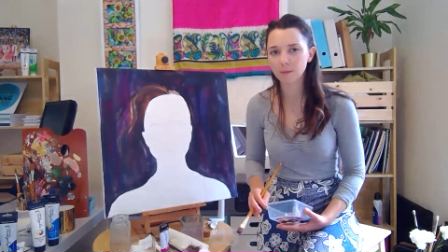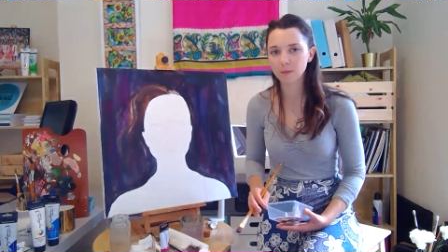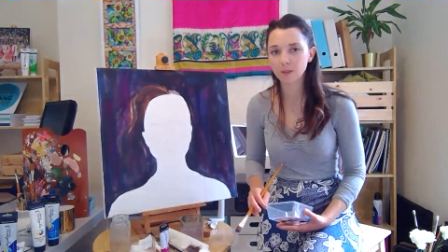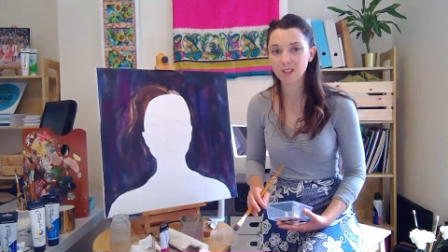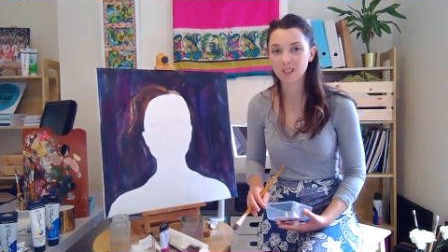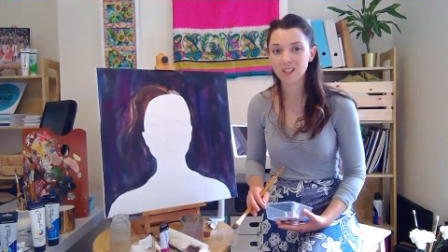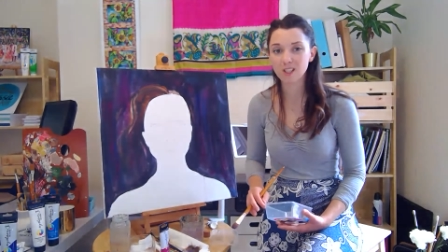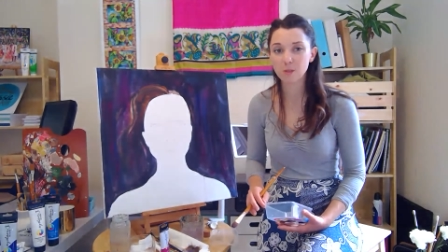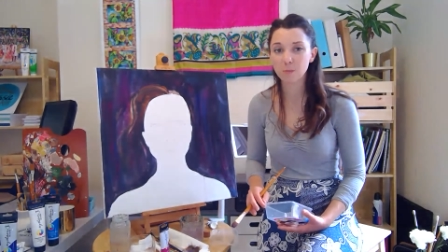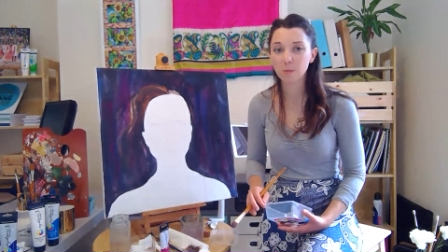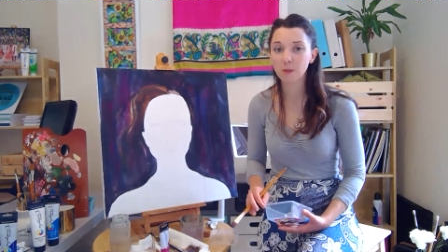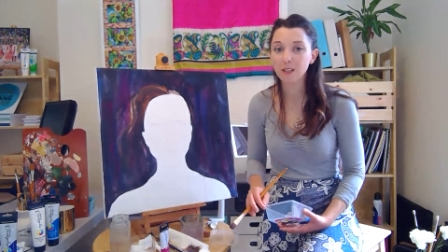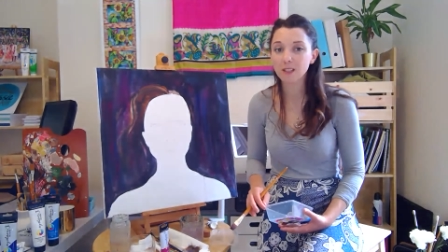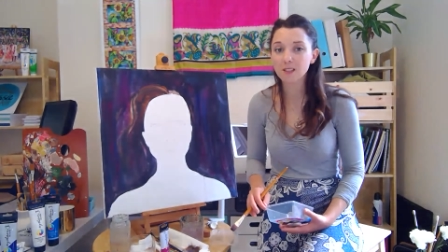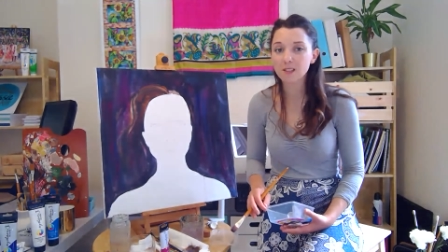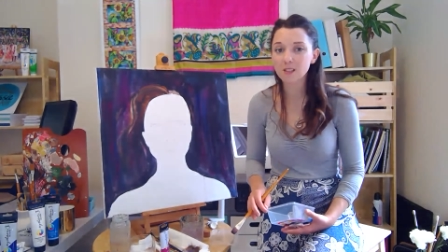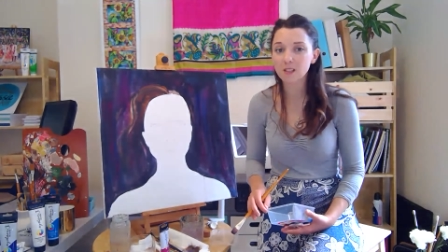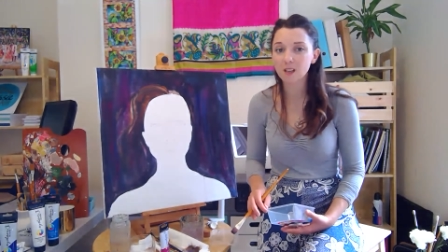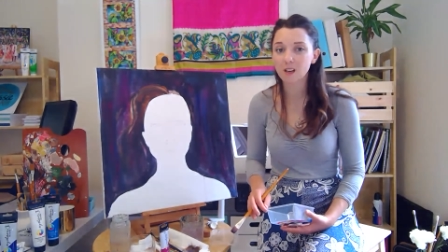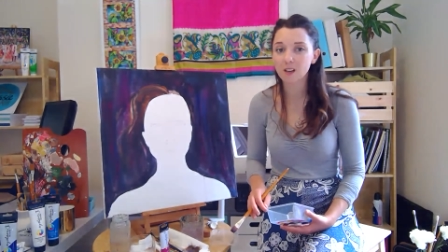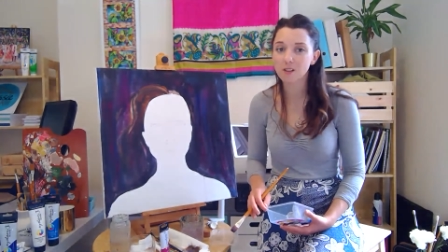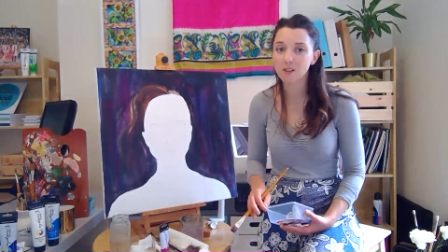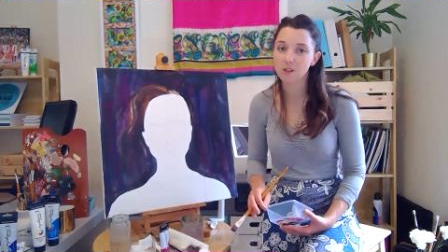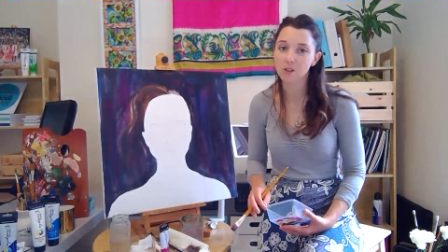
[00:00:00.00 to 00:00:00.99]
With each
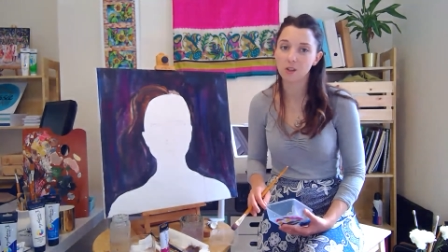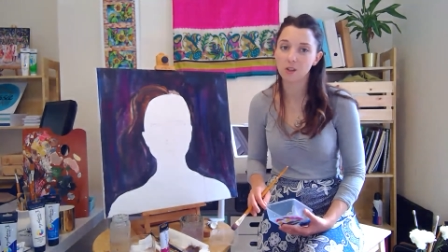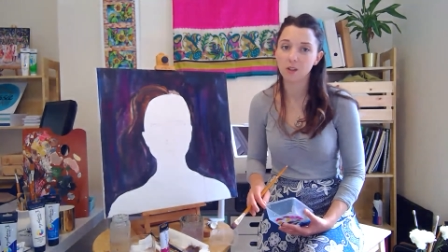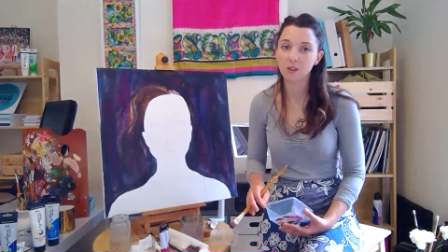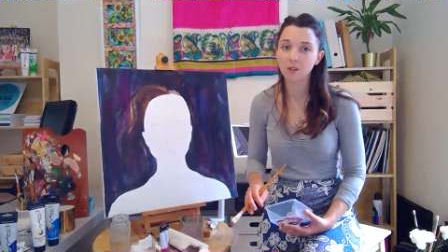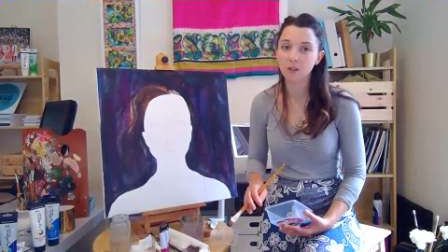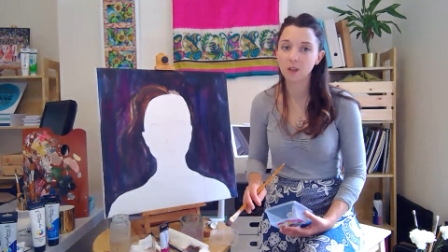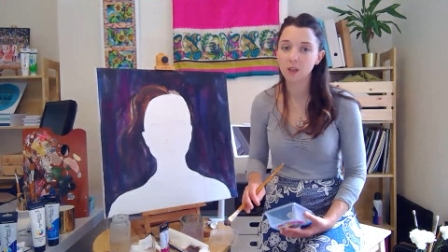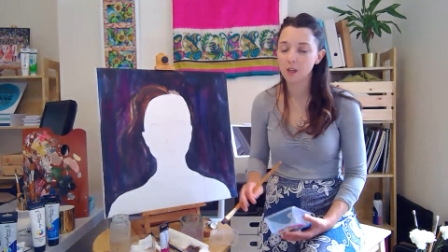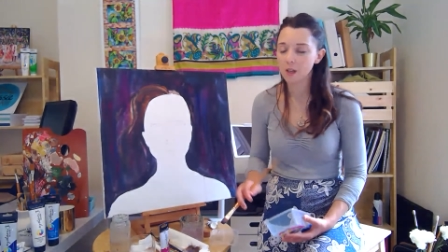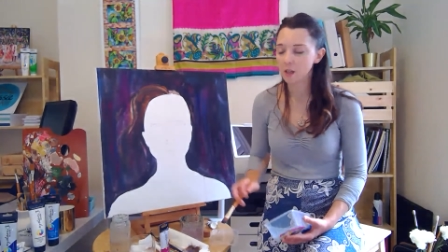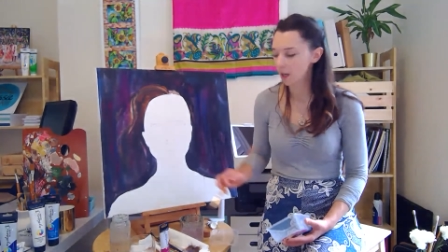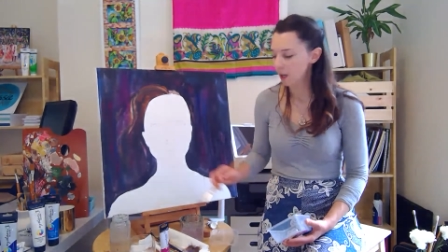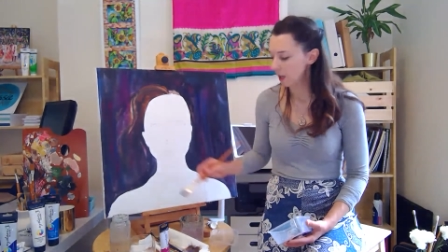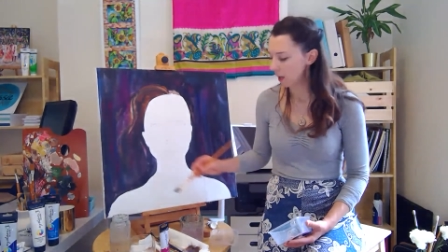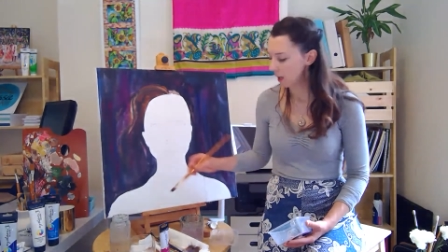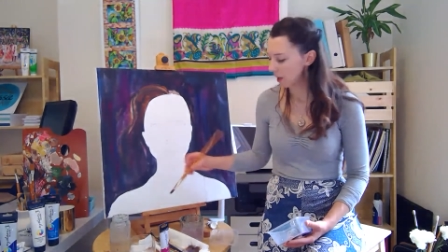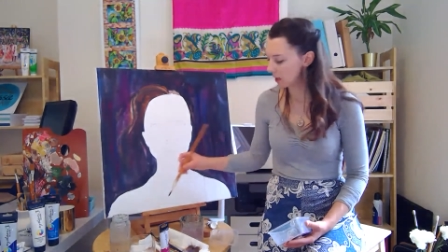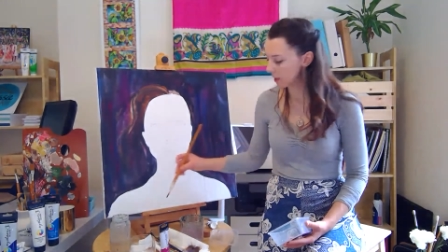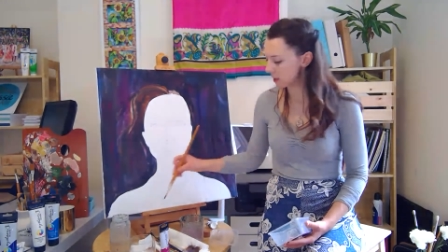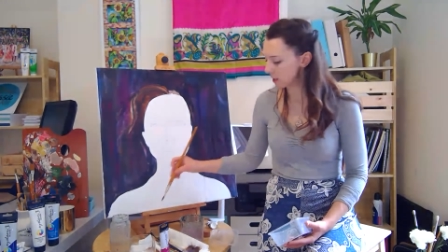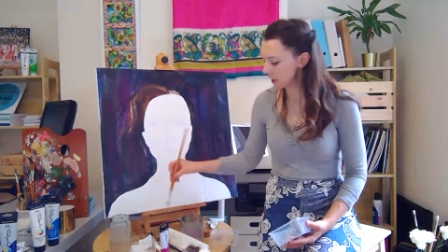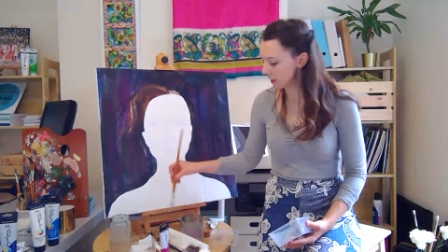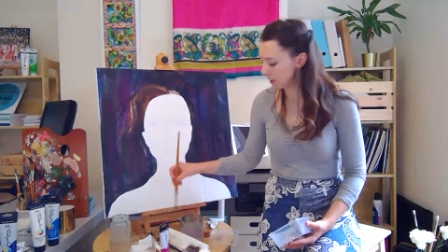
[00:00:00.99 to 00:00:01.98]
piece that I do,
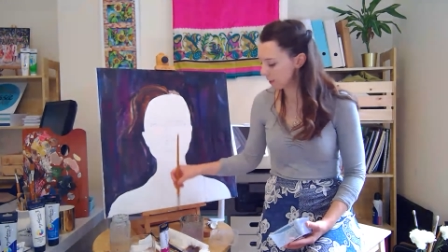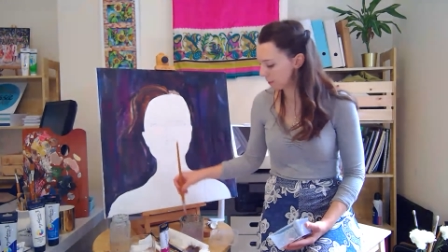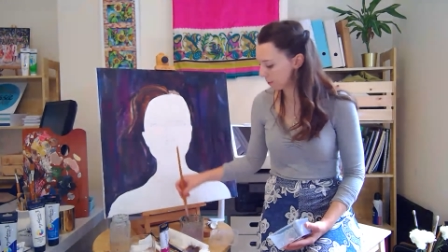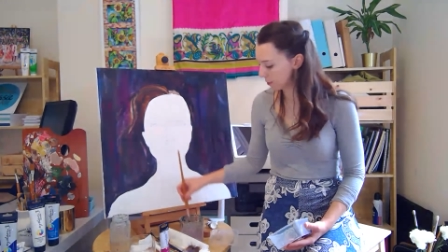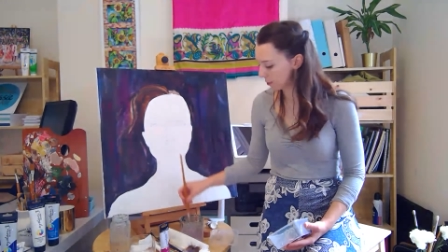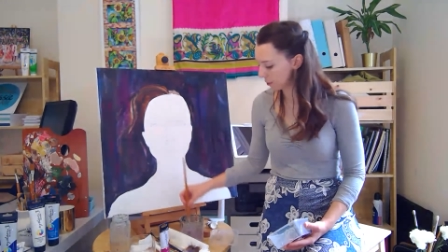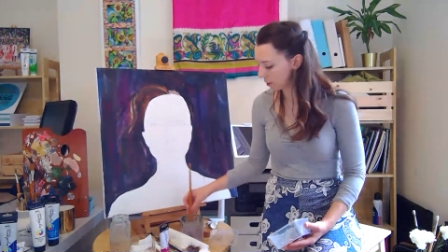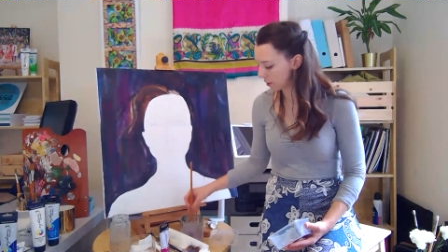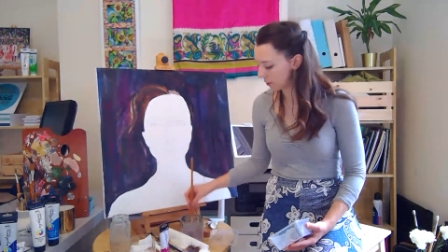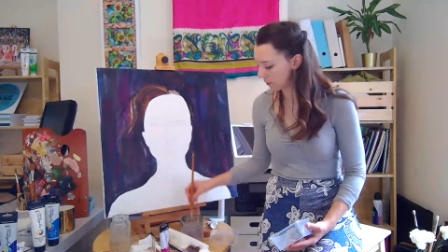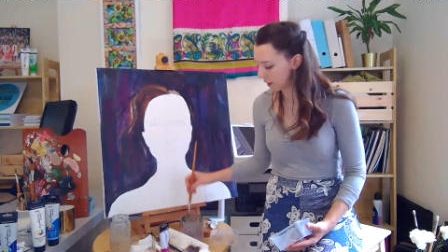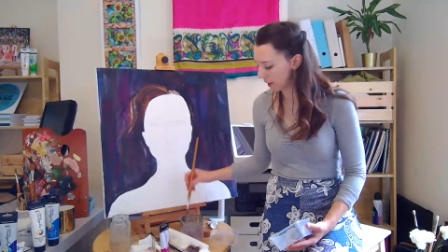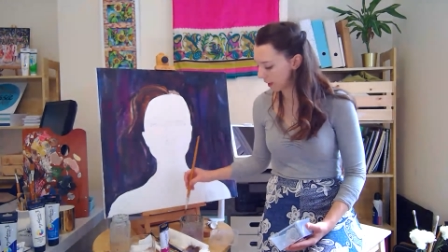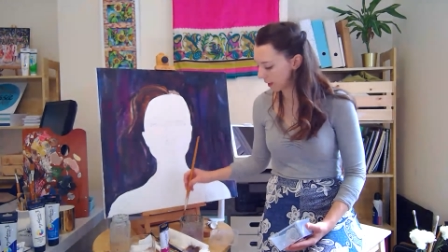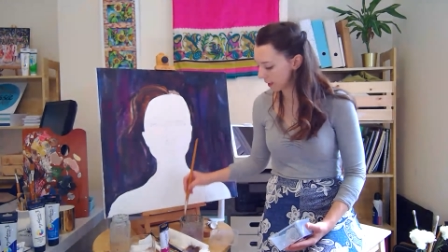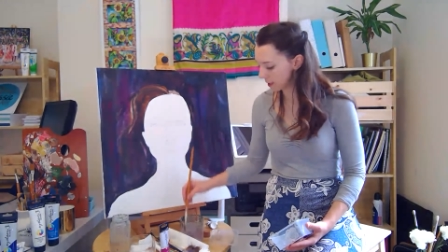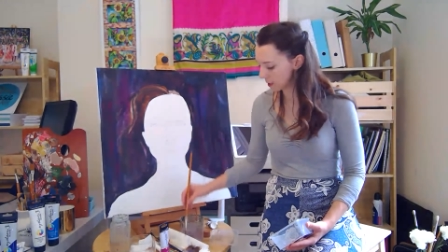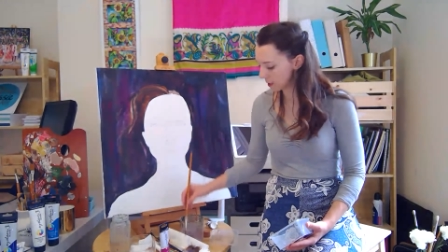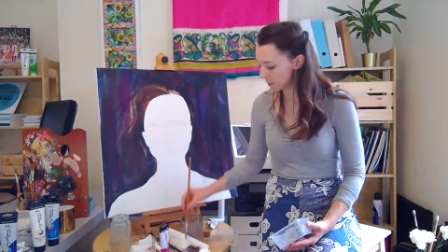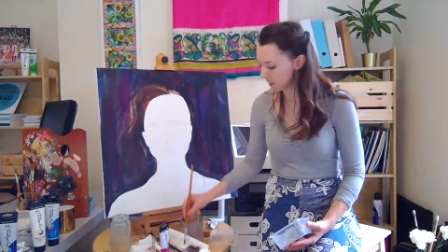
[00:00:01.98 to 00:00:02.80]
I'm still improving,